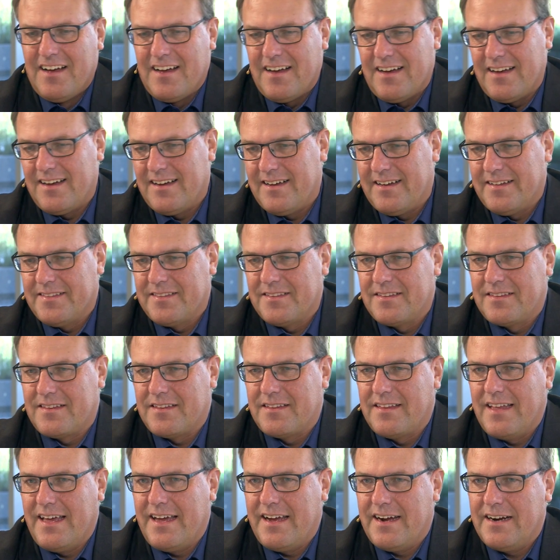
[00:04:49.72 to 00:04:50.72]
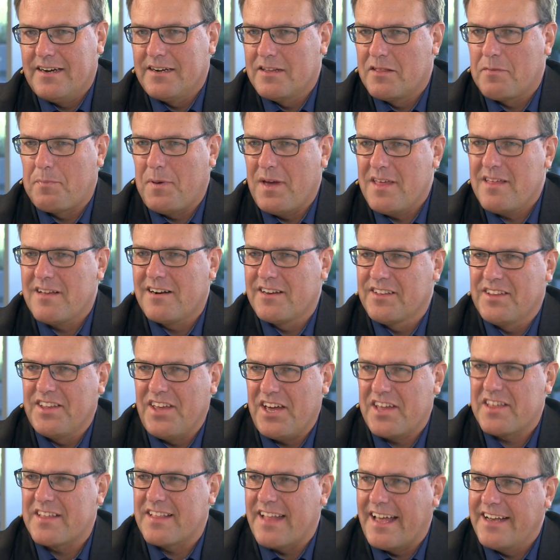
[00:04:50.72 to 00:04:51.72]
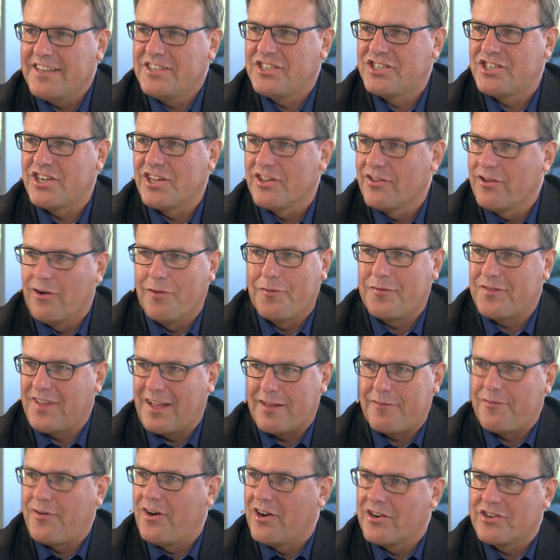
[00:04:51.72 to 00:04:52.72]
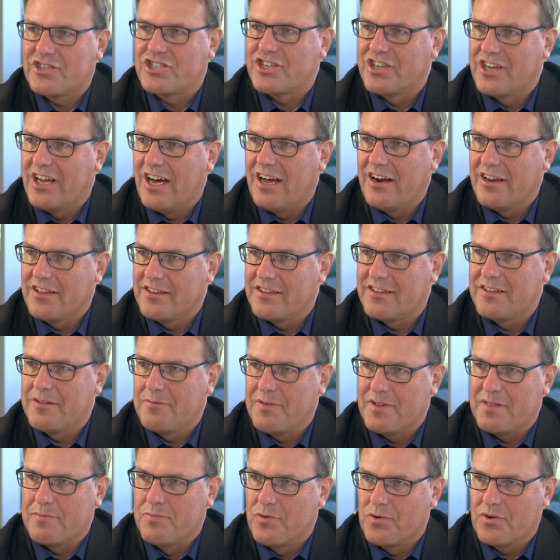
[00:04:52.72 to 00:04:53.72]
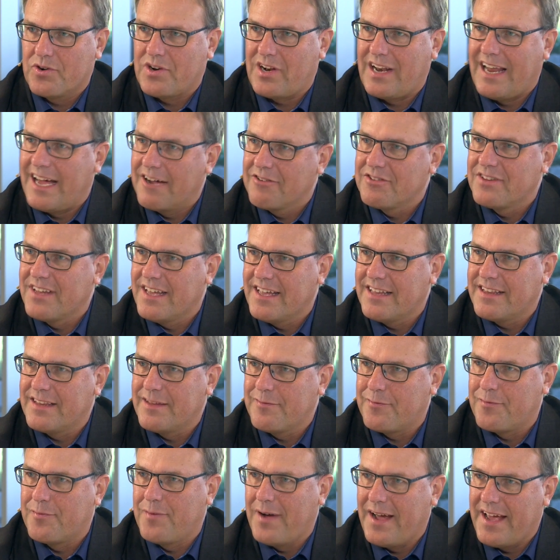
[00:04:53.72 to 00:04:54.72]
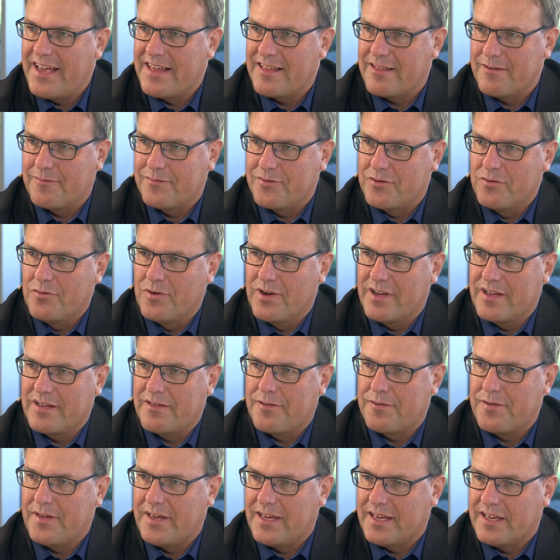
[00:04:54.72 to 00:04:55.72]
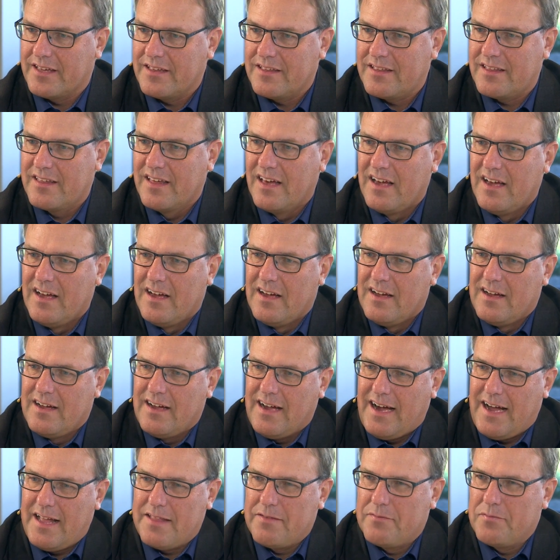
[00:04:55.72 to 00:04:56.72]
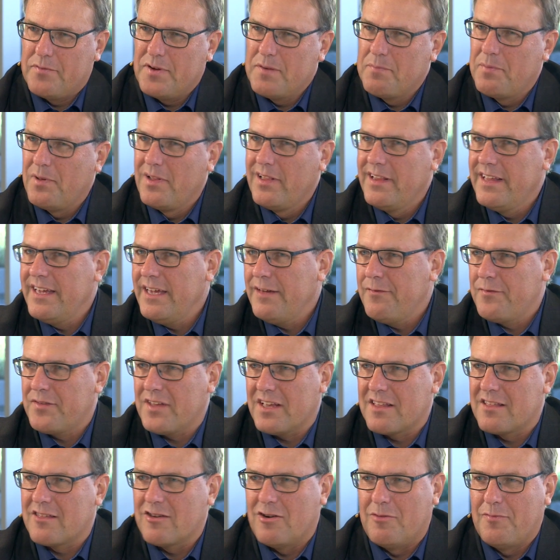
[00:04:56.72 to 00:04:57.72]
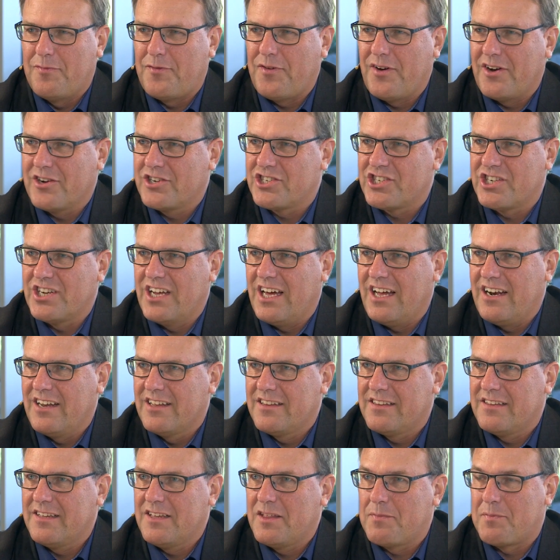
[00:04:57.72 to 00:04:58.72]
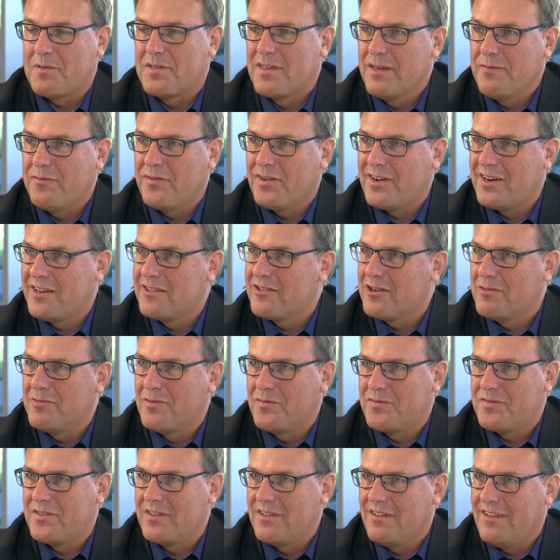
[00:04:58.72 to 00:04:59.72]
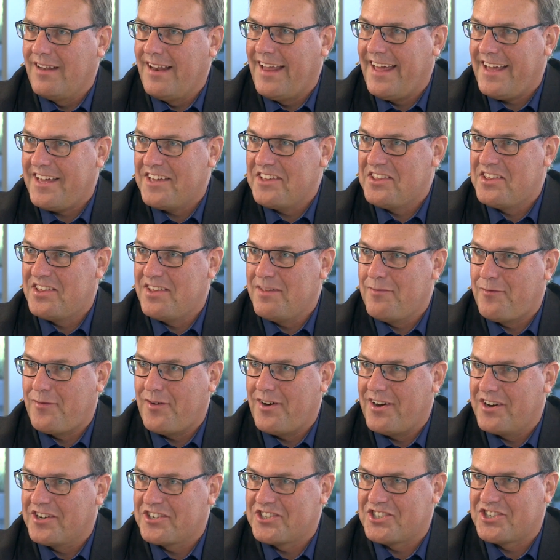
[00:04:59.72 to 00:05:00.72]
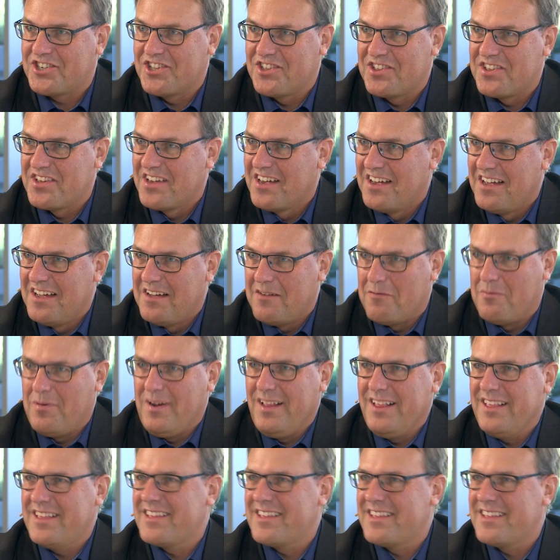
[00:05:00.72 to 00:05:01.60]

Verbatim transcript: And there, it's basically an extension of that functionality with more cloud native ways of doing things. And we believe that some functionality, specifically some of the legacy functions, will